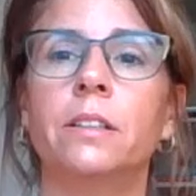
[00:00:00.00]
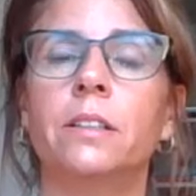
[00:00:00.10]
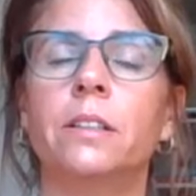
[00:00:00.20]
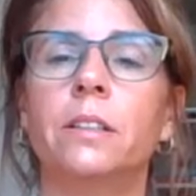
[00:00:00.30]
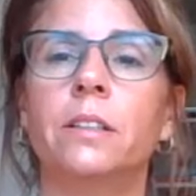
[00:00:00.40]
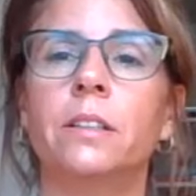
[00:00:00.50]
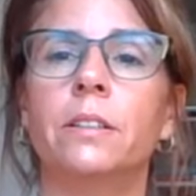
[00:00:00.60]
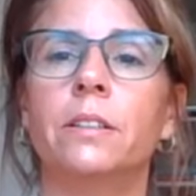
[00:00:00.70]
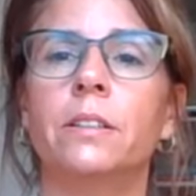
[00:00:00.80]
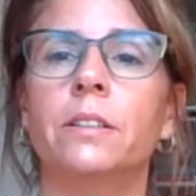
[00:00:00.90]

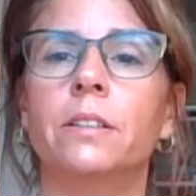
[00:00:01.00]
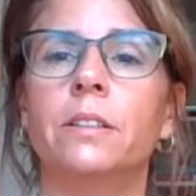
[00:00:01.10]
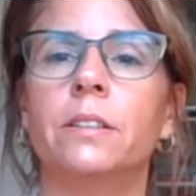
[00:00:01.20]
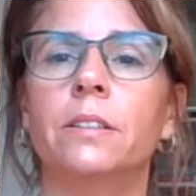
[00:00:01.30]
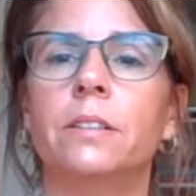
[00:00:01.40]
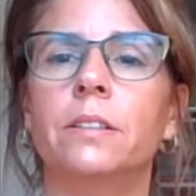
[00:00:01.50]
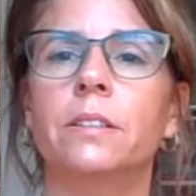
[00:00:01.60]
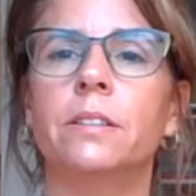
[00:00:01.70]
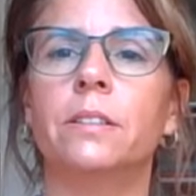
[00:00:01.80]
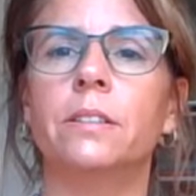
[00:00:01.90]

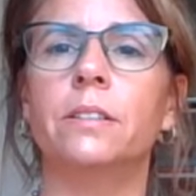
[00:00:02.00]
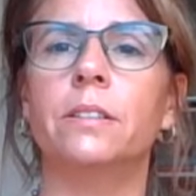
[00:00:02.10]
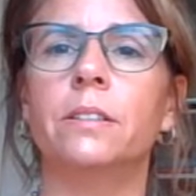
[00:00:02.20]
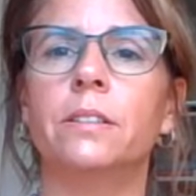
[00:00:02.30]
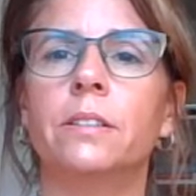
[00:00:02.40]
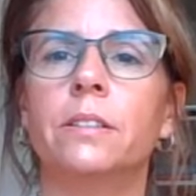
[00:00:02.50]
(silence)